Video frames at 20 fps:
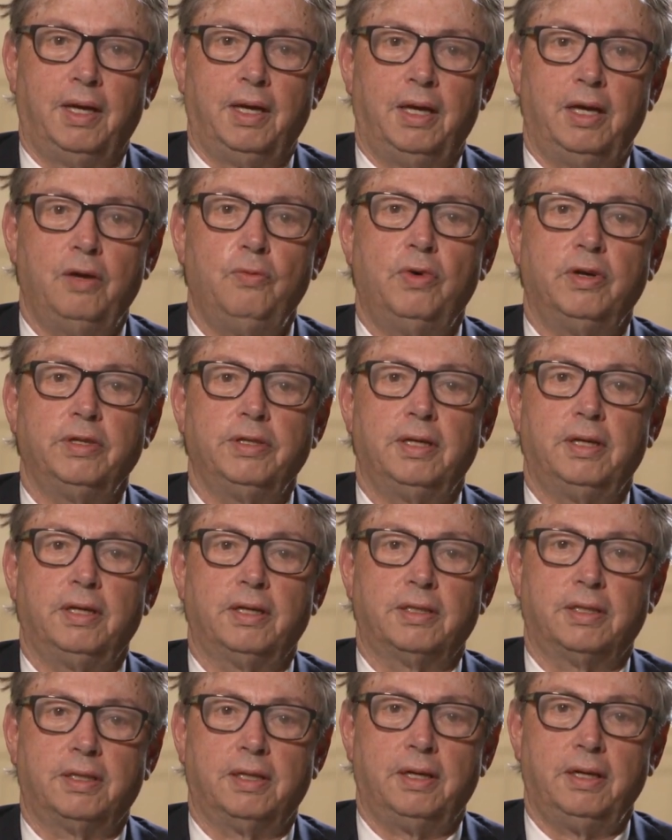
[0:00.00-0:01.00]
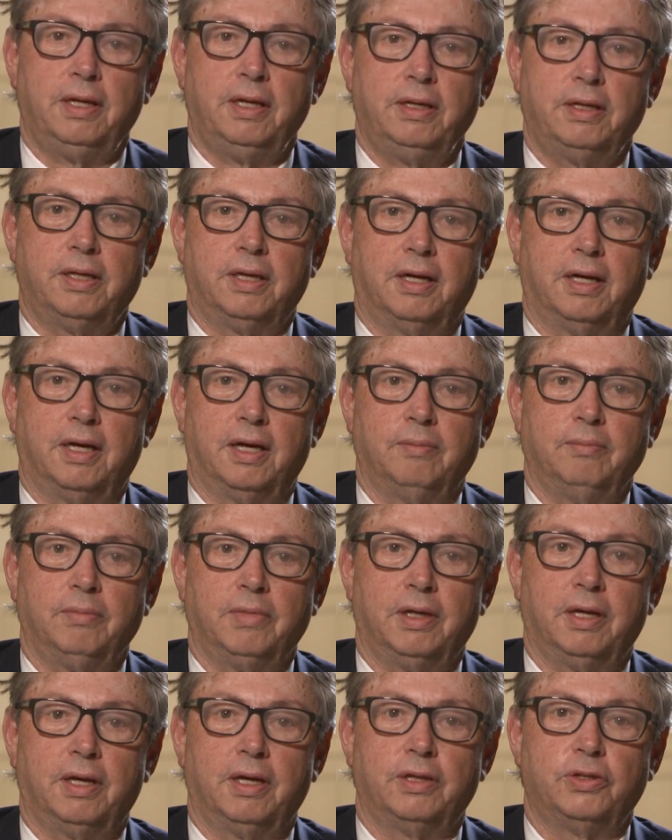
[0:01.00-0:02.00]
It was an exciting time
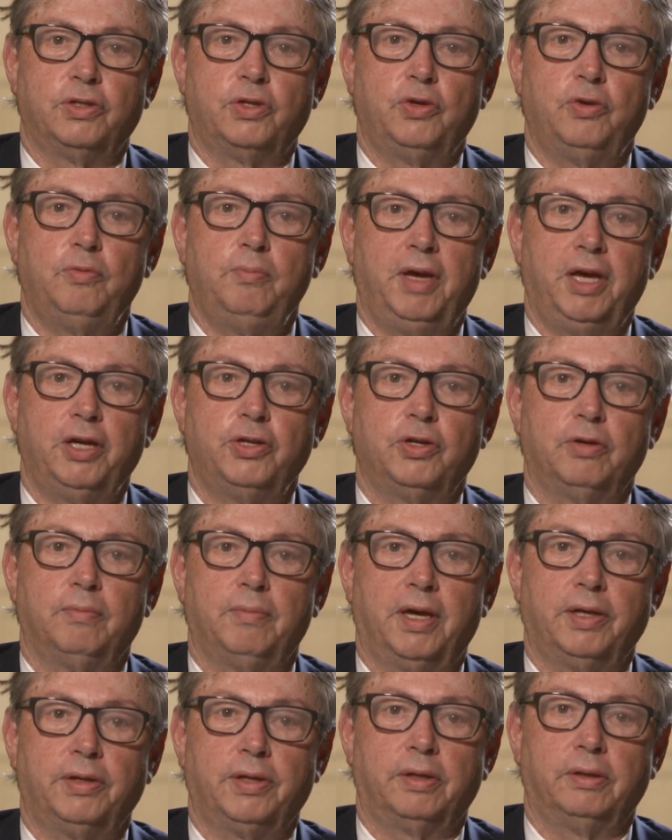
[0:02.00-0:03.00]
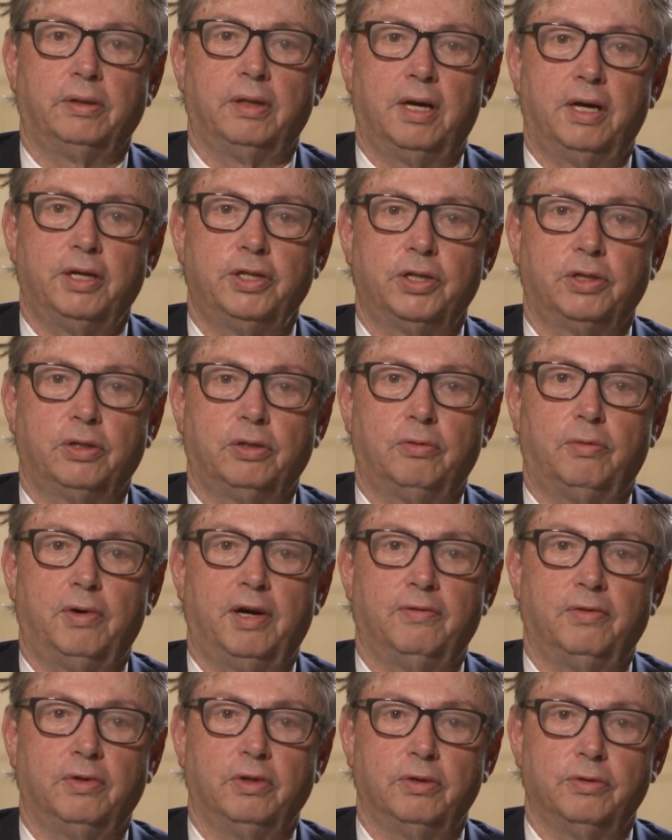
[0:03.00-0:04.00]
as two major methodological
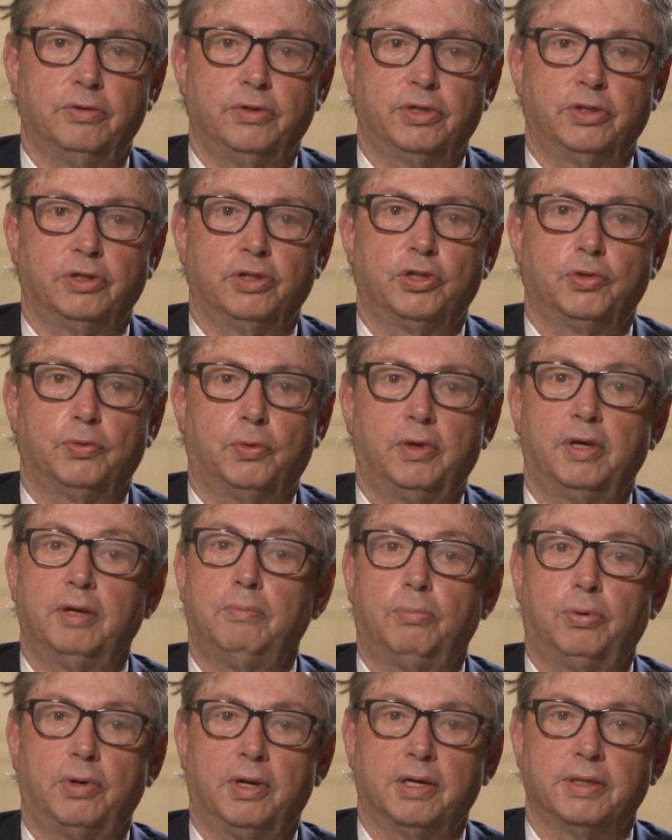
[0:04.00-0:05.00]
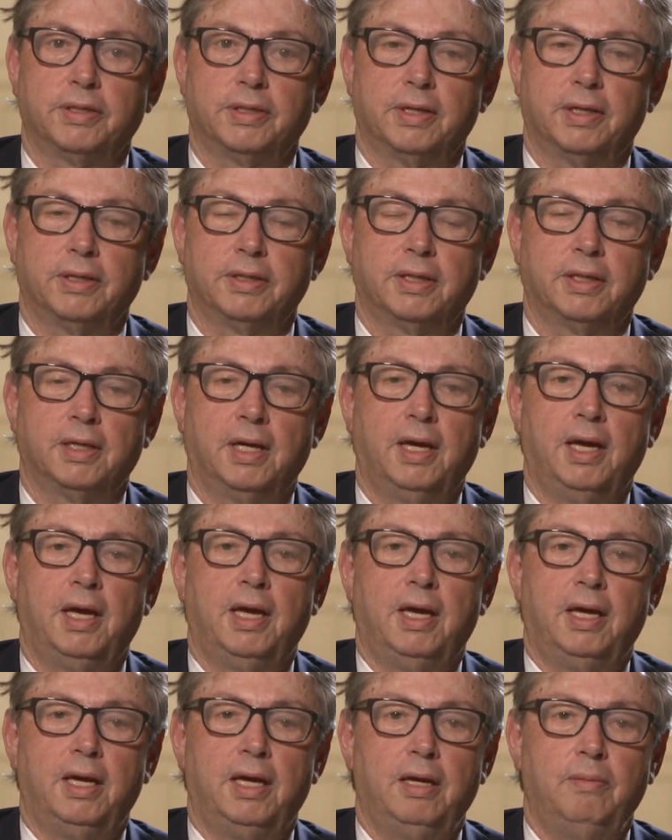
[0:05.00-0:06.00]
revolutions were in process.
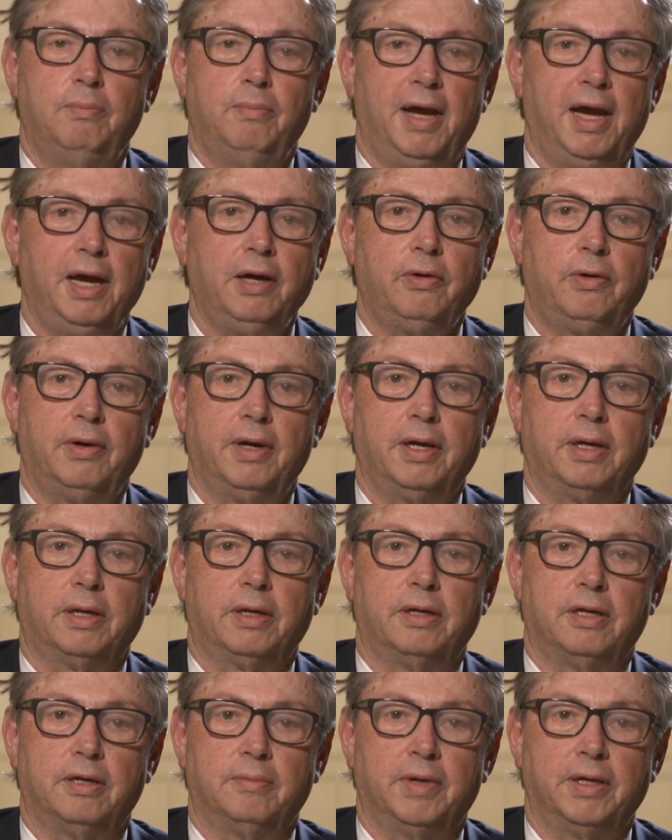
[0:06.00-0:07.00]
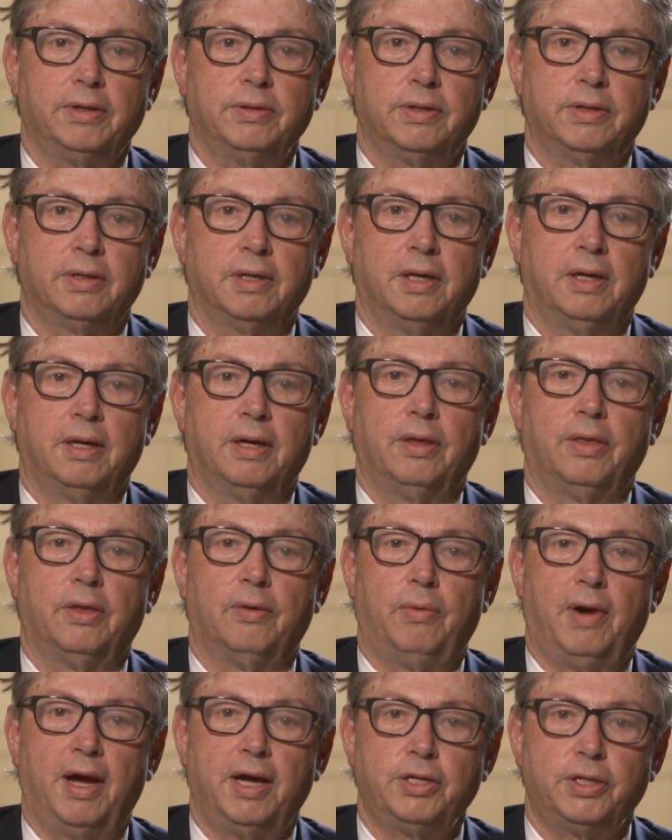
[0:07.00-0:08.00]
In macroeconomics, the
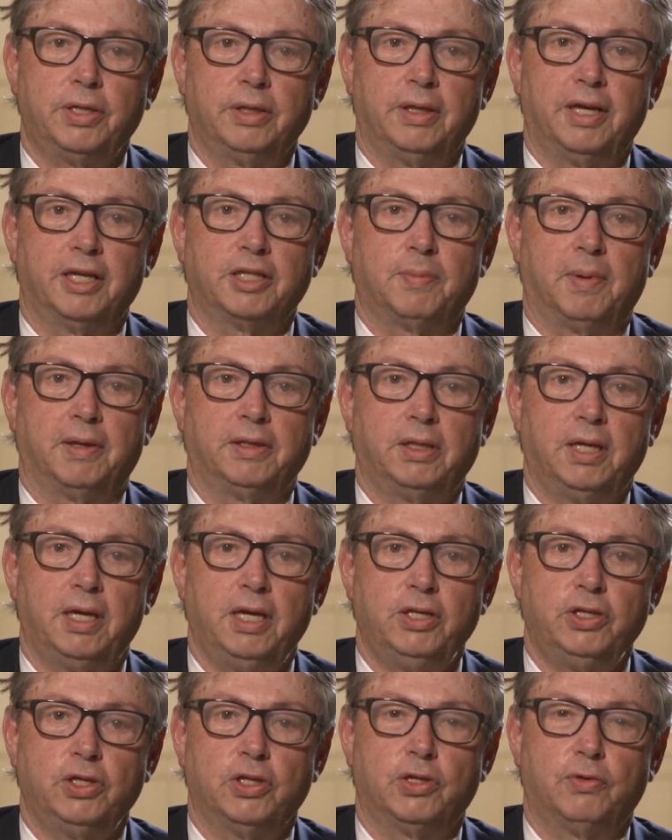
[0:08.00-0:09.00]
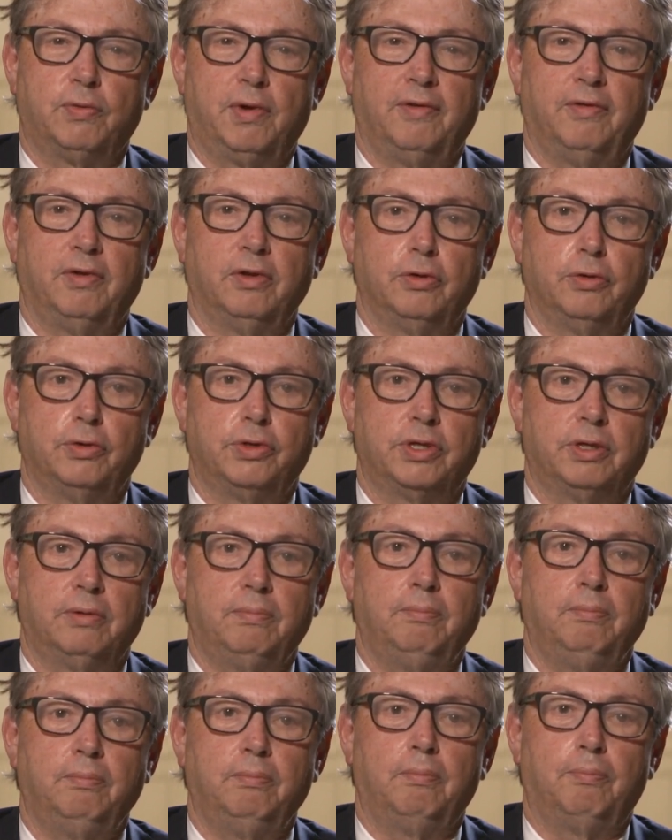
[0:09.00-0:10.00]
rational expectations
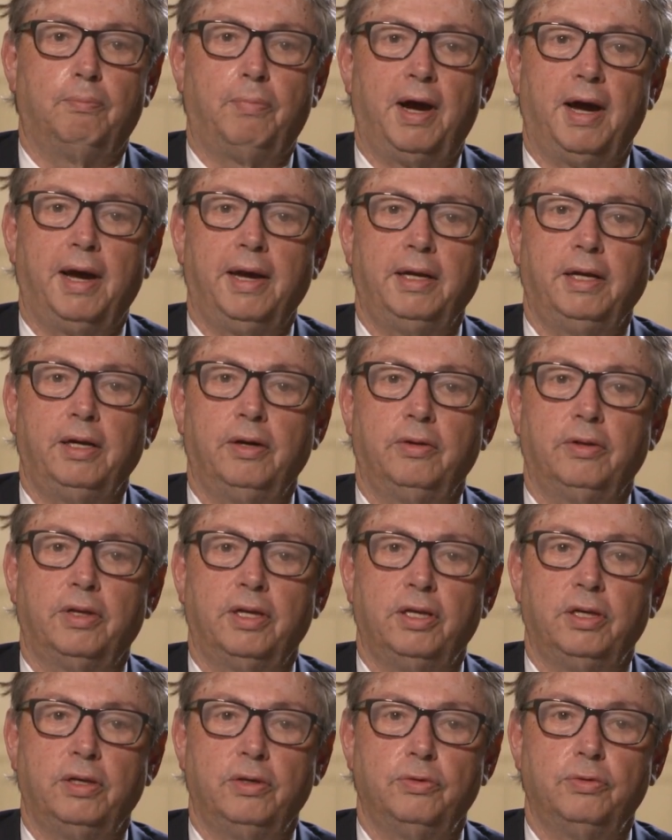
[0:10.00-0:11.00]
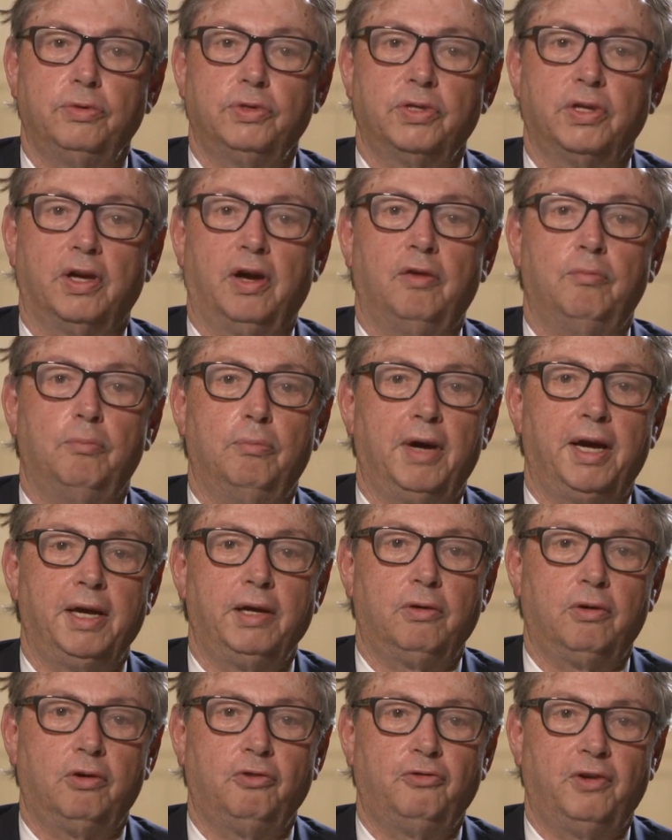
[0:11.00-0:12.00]
revolution pioneered the use of
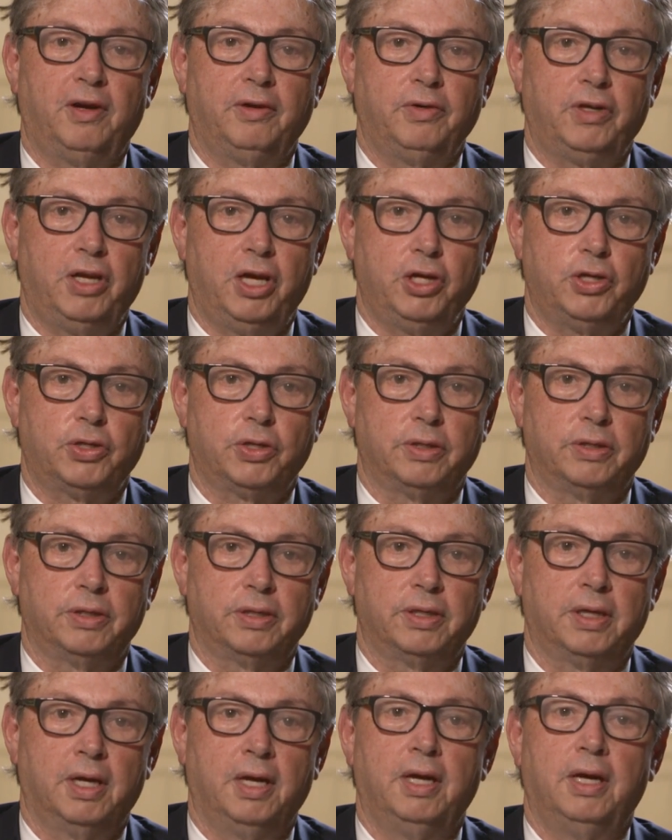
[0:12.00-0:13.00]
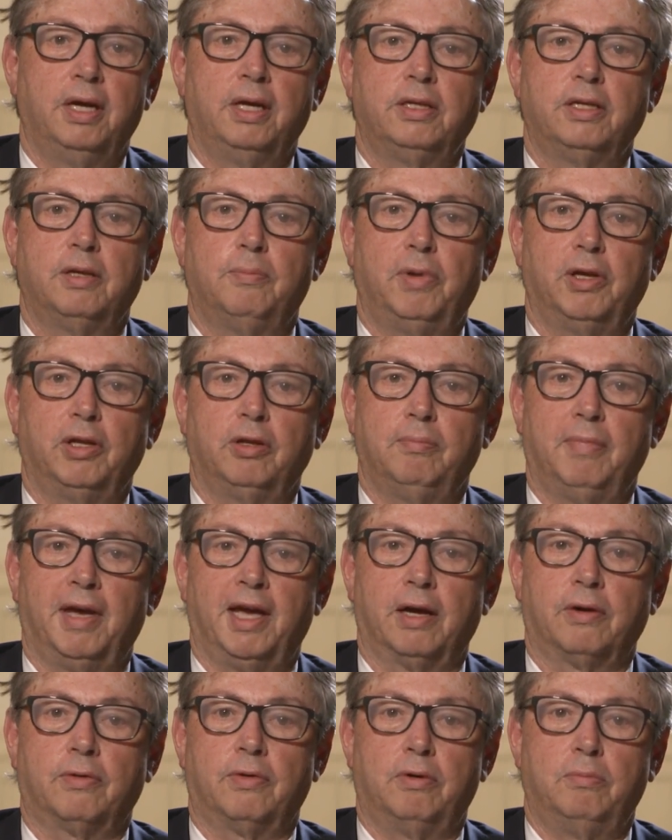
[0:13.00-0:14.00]
micro foundations to build
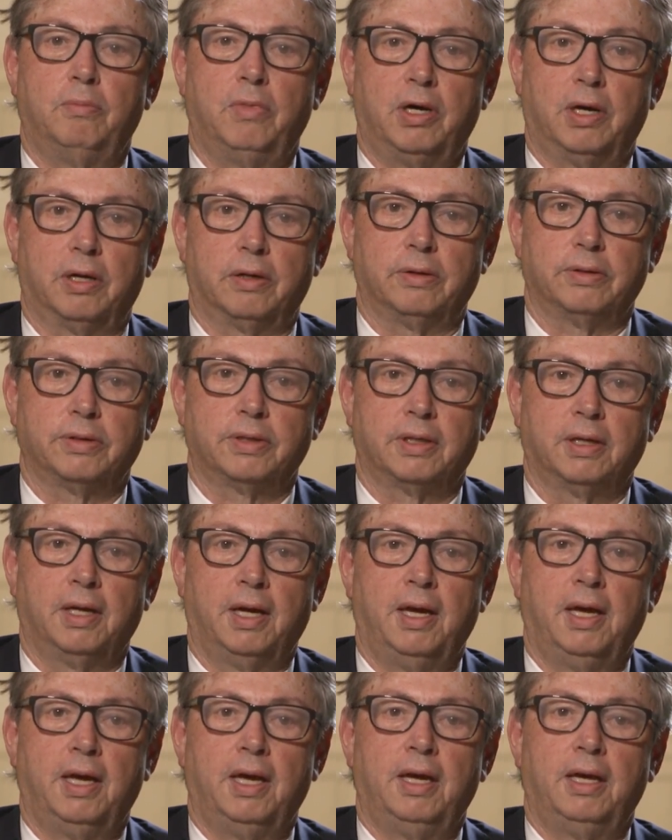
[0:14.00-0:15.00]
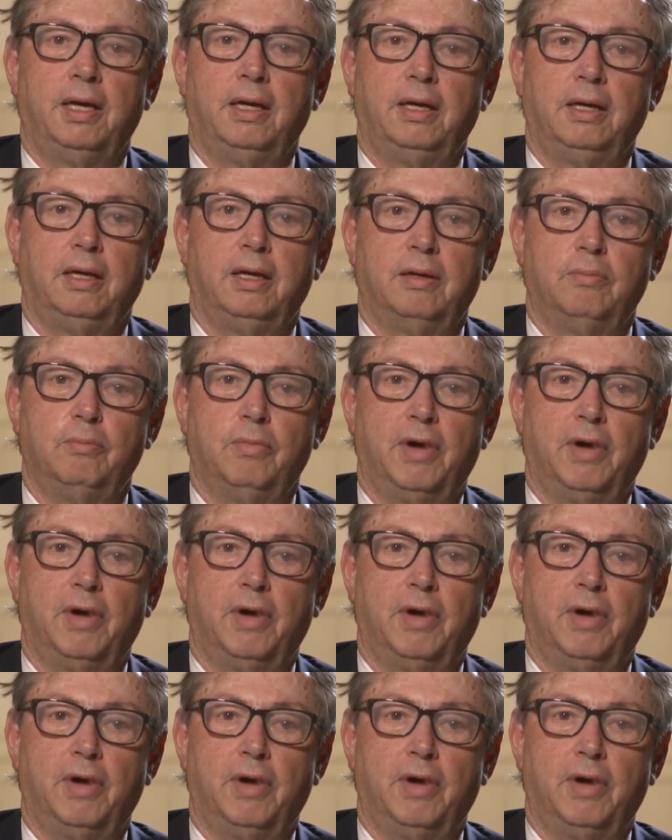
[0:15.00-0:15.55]
macro models. In